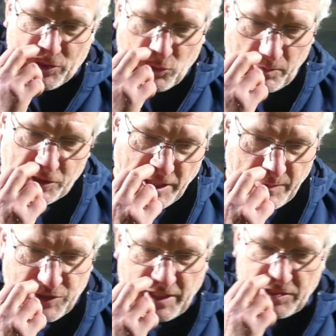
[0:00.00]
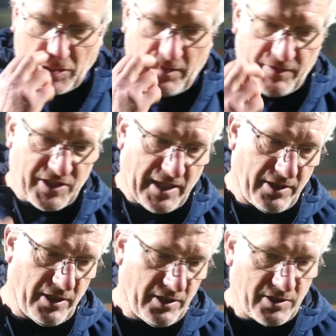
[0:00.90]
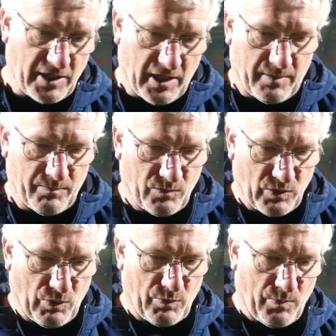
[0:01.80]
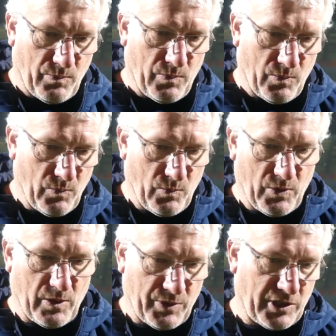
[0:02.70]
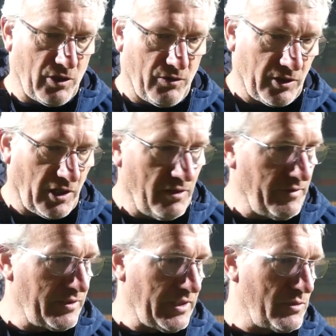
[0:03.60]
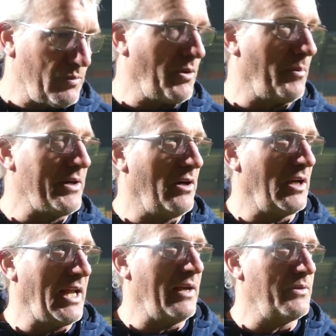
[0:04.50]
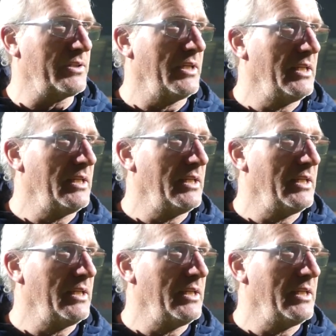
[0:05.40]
we swapped the team sheets over, said that with the current COVID things, we're probably not allowed.